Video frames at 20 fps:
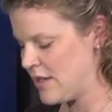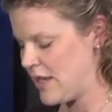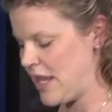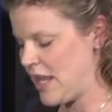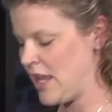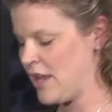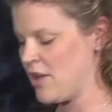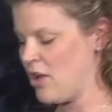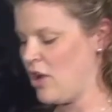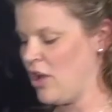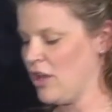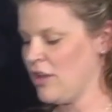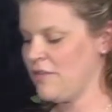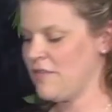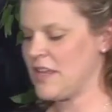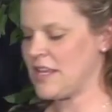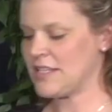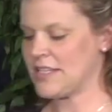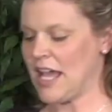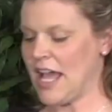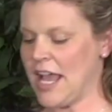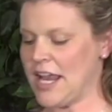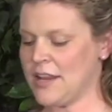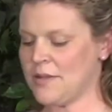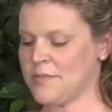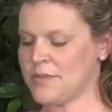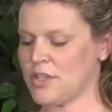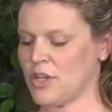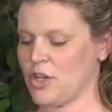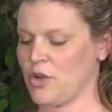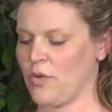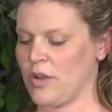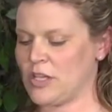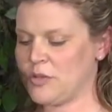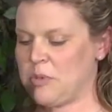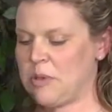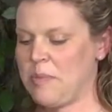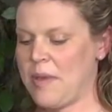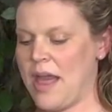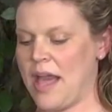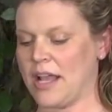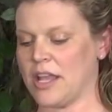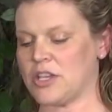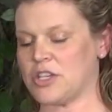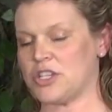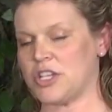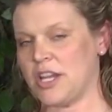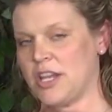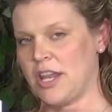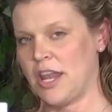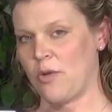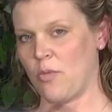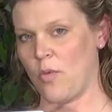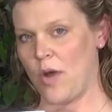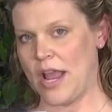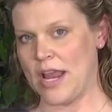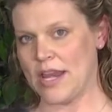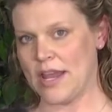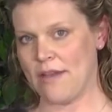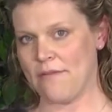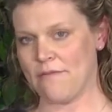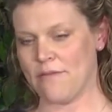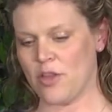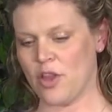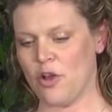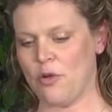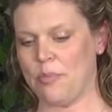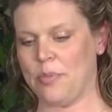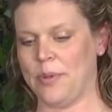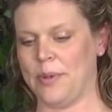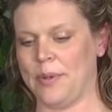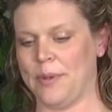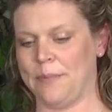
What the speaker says: and all of these items are going to be packaged in a white envelope.